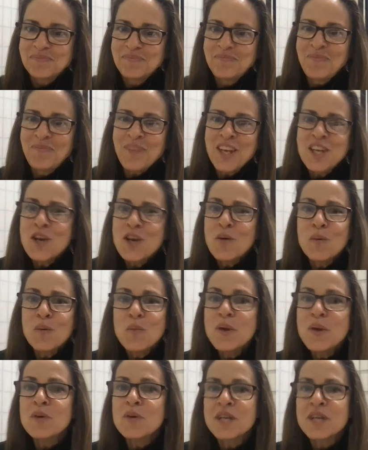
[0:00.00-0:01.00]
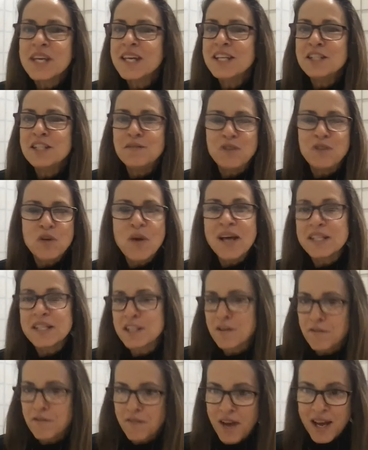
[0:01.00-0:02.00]
When we were kids, if you ask
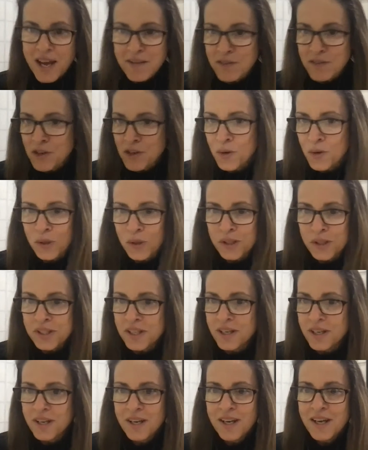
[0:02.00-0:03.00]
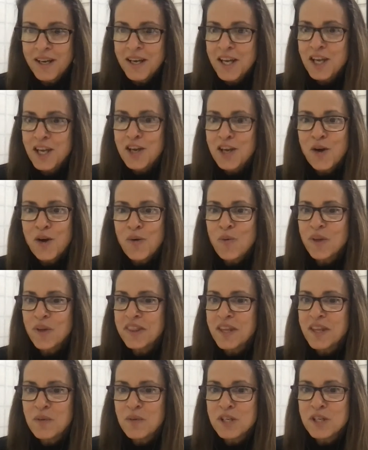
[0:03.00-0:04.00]
a 5-year-old, what
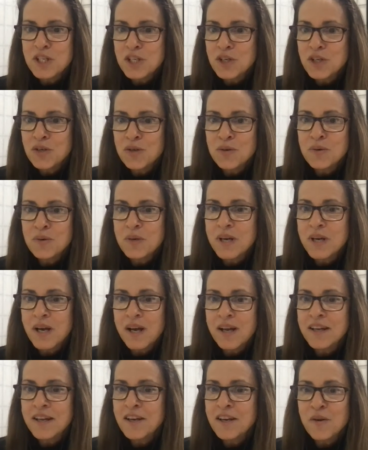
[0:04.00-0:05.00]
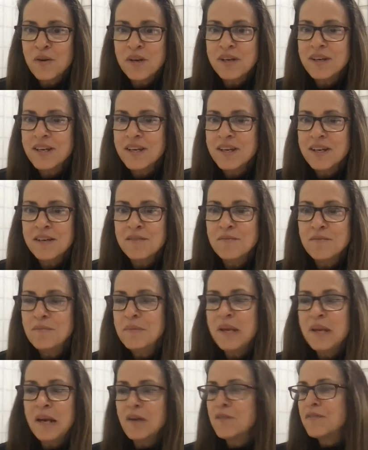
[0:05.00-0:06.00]
they would do,
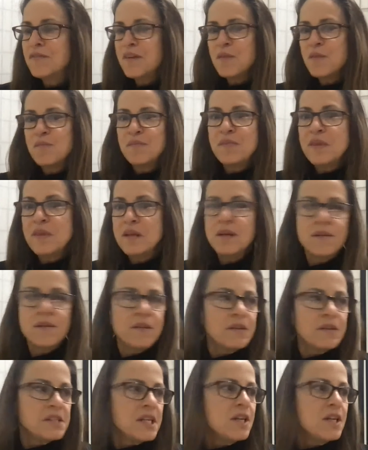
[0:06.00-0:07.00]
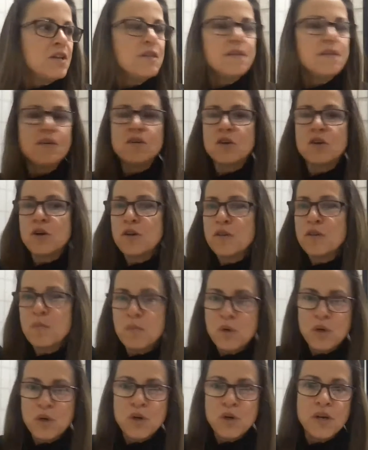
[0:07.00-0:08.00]
if they'll tell you they'll go to the
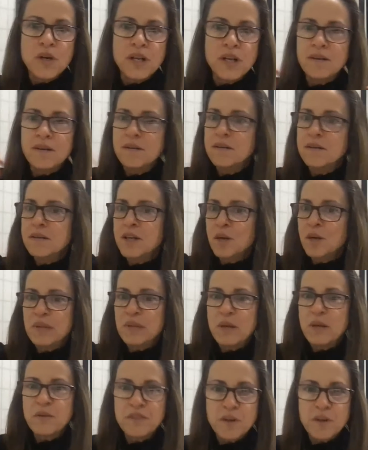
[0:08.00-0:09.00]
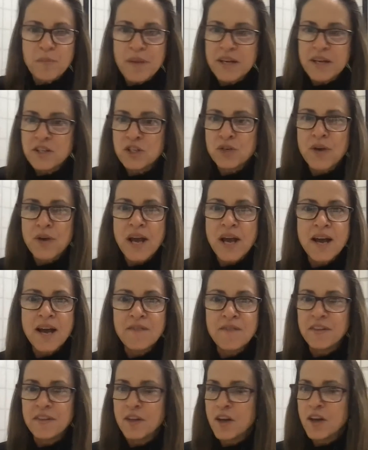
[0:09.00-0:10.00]
moon and, play with their pet
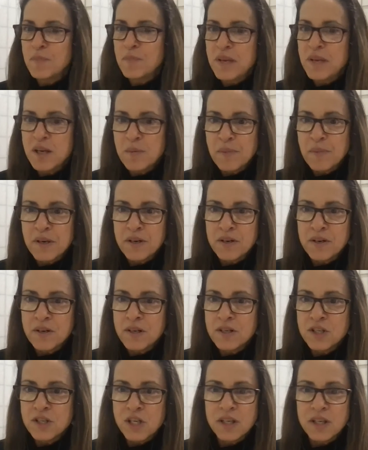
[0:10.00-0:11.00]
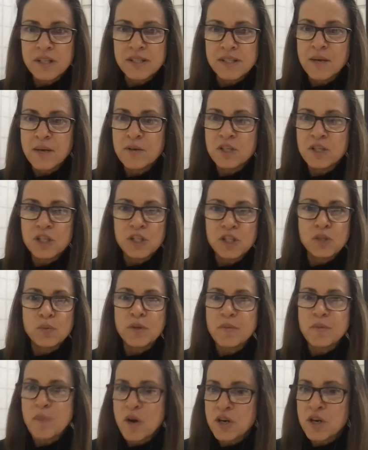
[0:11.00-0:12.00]
giraffe, and they'll have peanut butter and jelly sandwiches
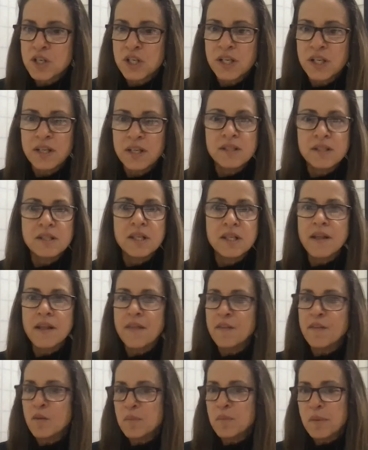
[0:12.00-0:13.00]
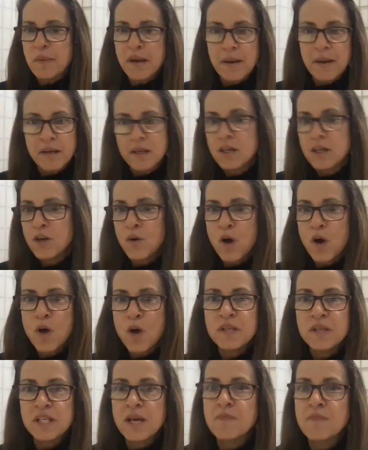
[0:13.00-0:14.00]
with Martians, and then they'll be back, home
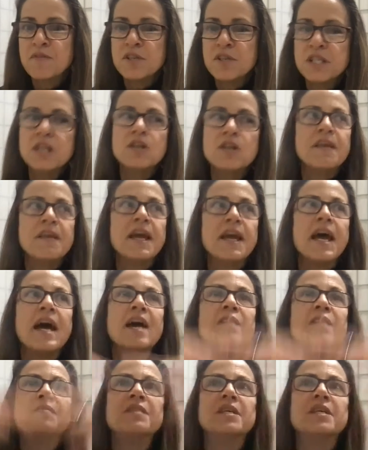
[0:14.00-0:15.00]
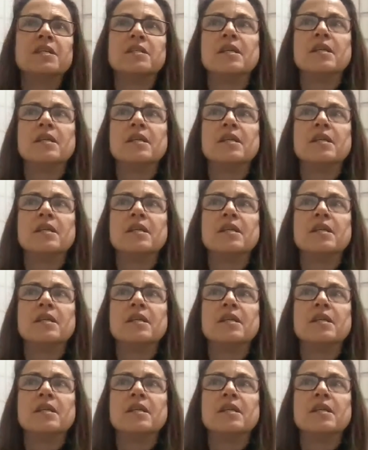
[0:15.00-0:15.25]
in time for dinner. They have this